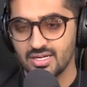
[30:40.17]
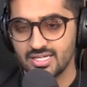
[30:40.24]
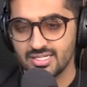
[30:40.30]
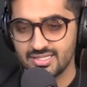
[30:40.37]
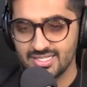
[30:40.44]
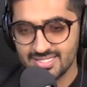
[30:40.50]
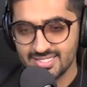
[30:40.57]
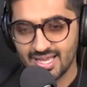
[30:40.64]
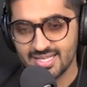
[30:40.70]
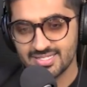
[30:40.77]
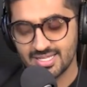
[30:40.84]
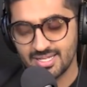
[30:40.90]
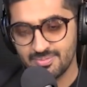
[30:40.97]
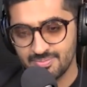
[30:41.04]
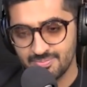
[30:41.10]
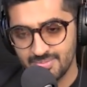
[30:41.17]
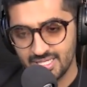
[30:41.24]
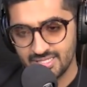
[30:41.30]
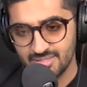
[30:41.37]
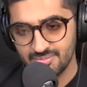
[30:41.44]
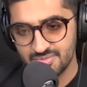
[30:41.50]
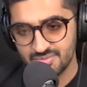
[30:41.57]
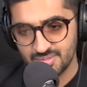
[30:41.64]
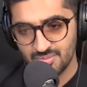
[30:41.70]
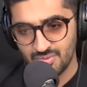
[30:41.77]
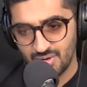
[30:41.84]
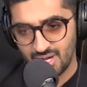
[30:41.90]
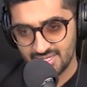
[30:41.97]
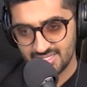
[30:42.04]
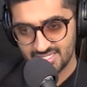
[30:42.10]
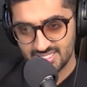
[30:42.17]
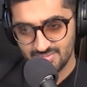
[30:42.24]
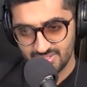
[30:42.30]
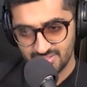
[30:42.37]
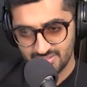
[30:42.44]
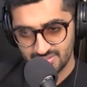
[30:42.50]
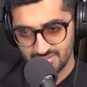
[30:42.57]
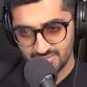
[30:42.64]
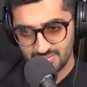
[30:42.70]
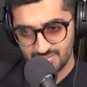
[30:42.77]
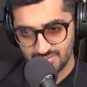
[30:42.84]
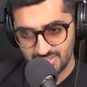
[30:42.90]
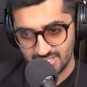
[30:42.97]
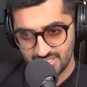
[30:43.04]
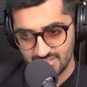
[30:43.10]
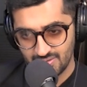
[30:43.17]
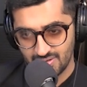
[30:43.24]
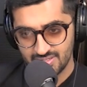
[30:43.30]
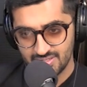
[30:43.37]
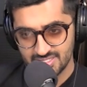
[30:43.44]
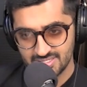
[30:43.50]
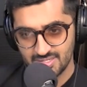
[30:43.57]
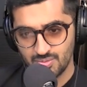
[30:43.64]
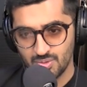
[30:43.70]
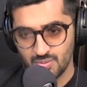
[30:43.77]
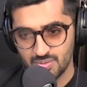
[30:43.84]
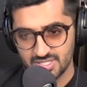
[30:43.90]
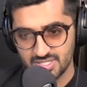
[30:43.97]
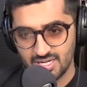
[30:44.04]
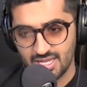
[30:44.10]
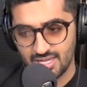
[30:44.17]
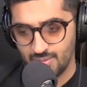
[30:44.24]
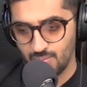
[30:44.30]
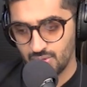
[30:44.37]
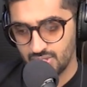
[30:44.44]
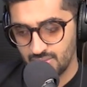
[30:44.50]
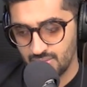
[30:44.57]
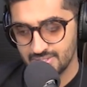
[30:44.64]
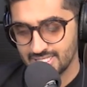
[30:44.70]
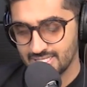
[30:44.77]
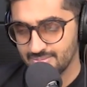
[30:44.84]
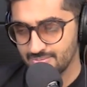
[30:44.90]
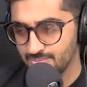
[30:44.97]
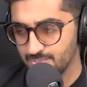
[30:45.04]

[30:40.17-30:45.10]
did these guys help make the music more accessible to Indian audiences? And what was it like working with them?